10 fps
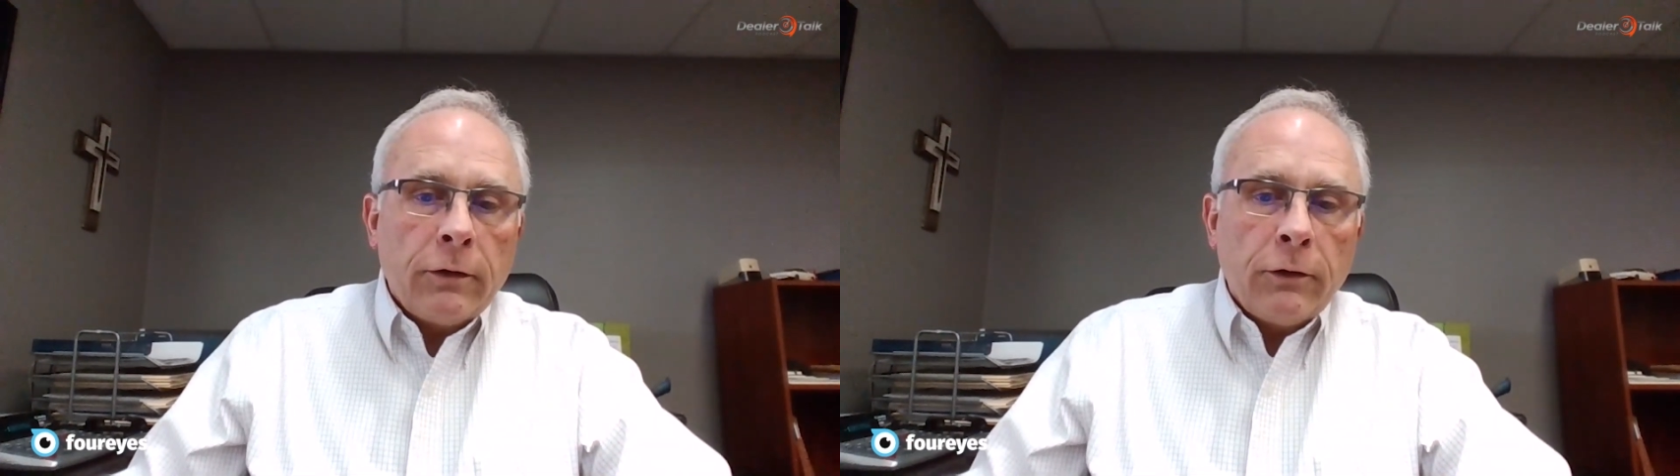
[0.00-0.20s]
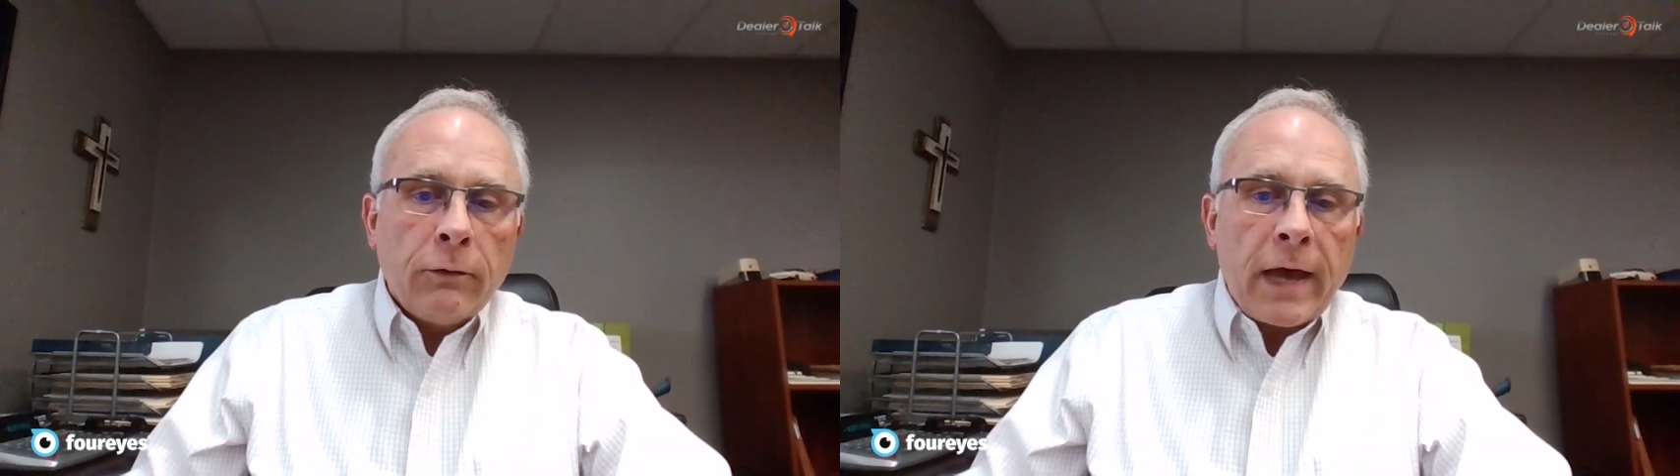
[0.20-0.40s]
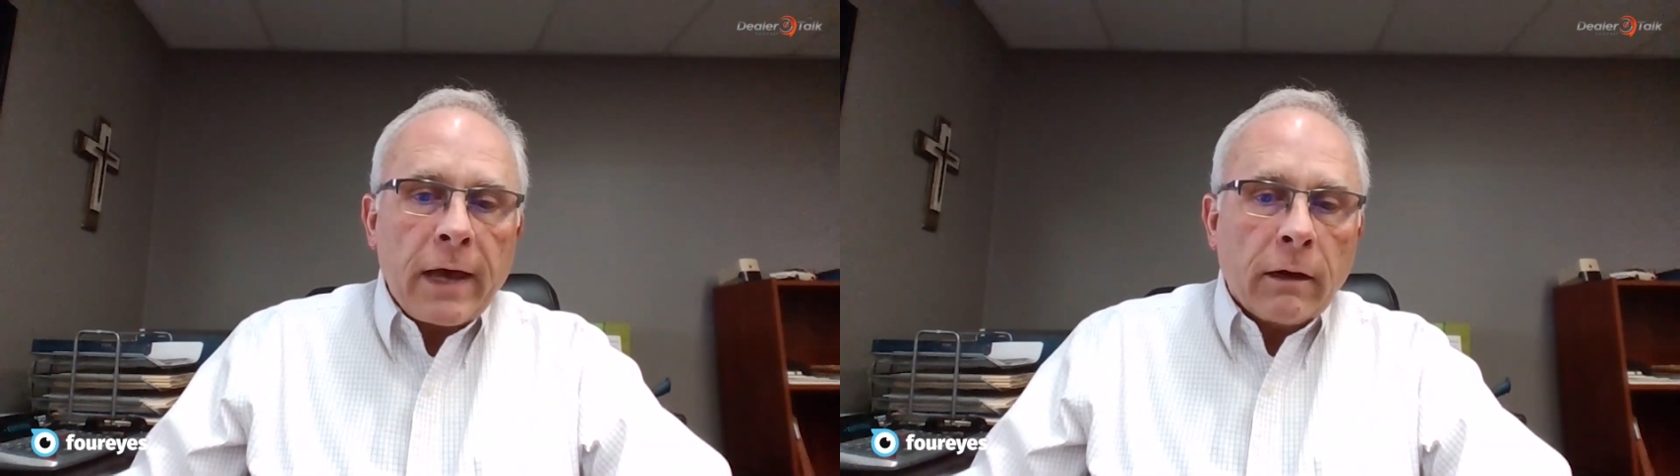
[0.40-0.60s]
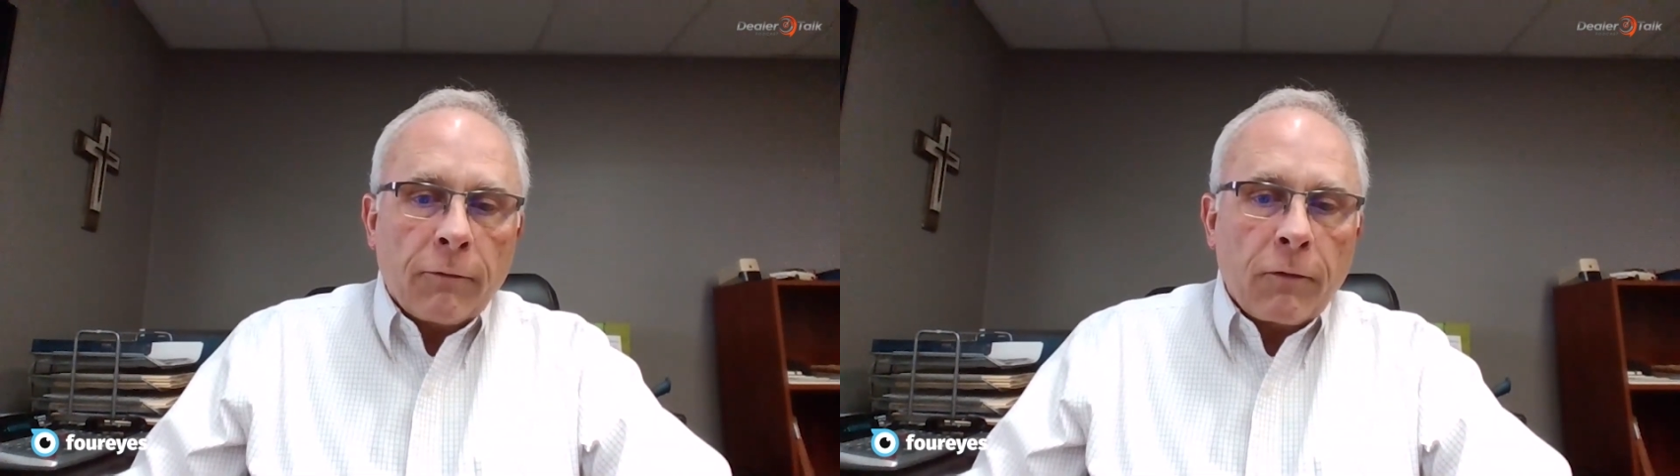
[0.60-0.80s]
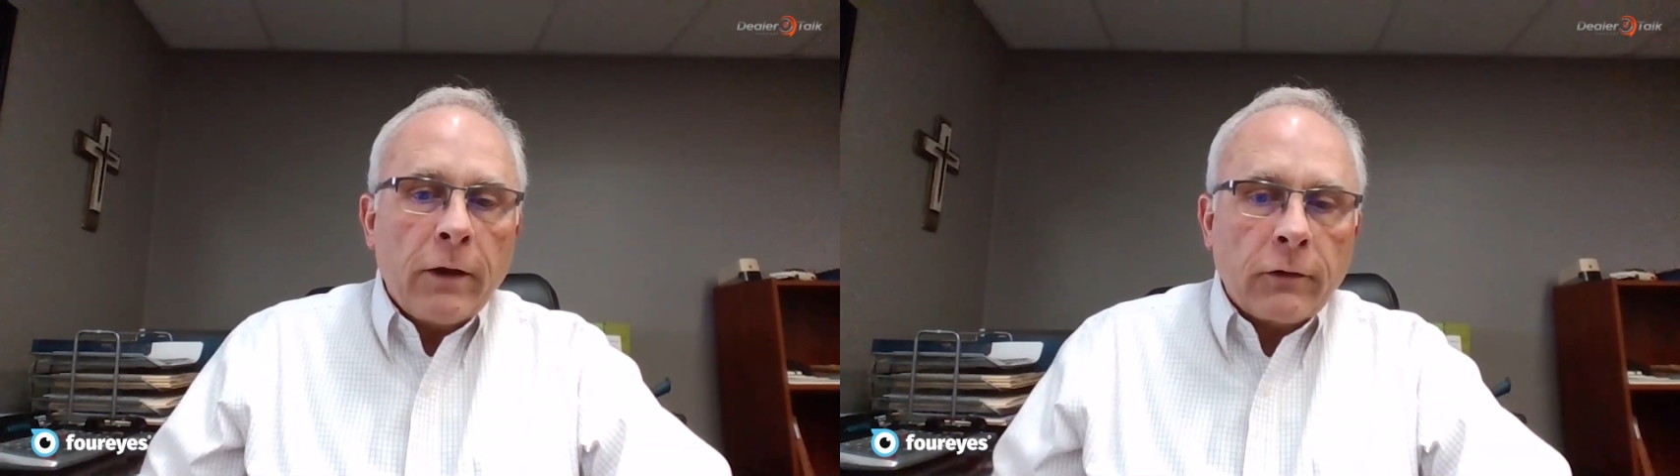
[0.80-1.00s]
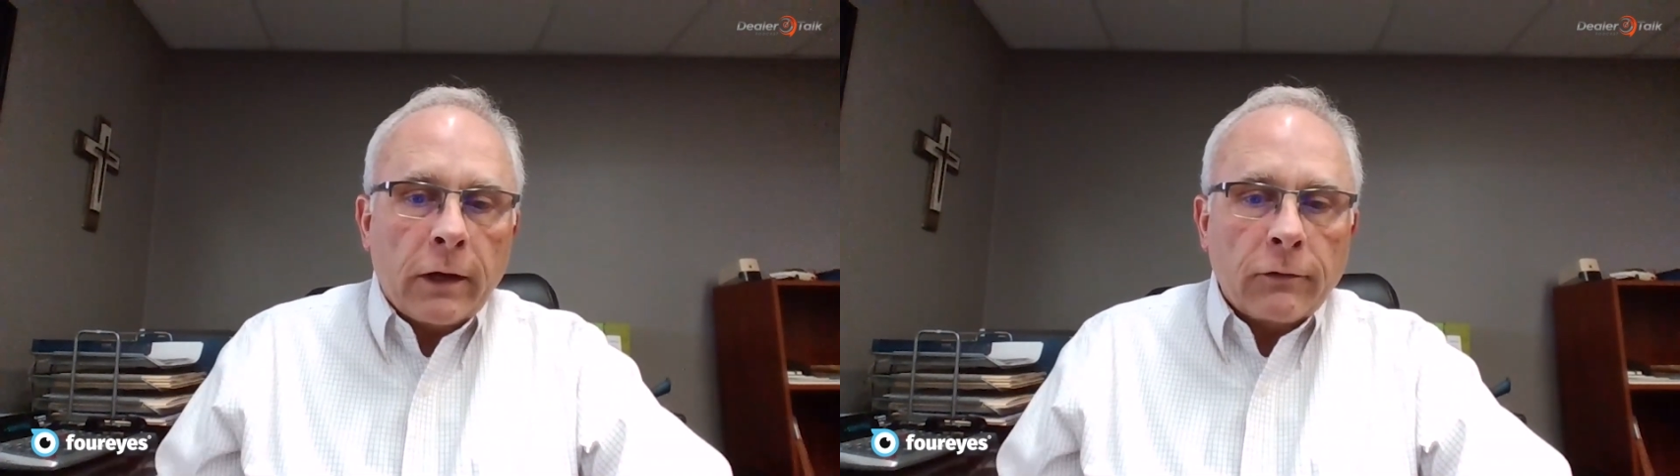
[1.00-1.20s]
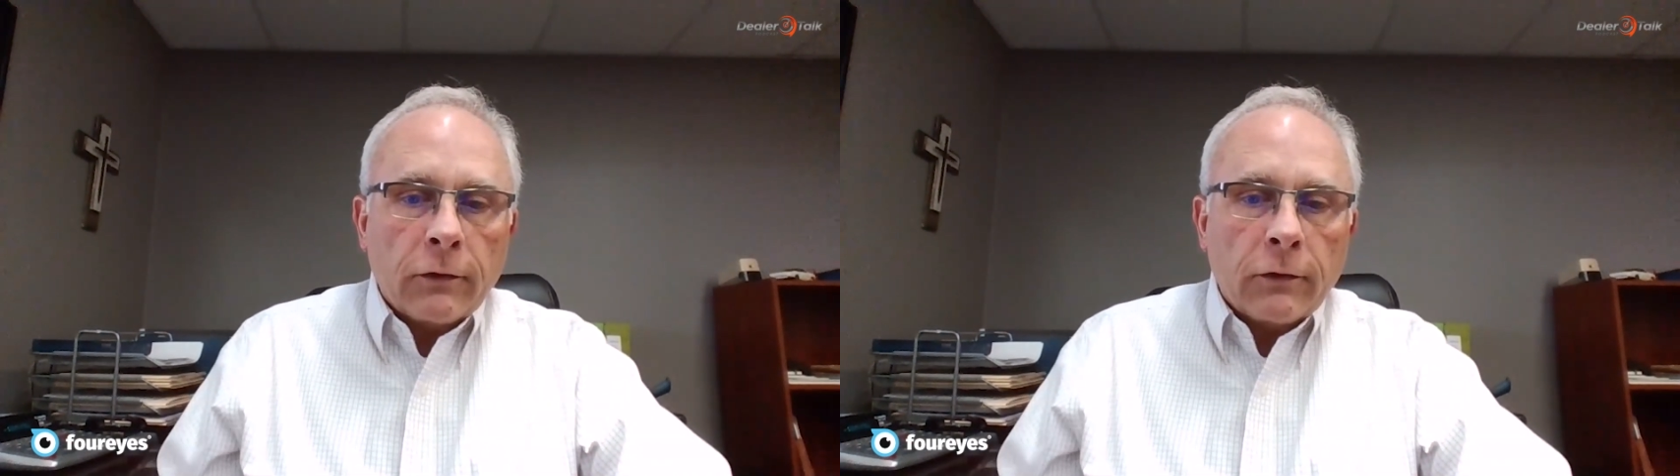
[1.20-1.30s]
do that in a franchise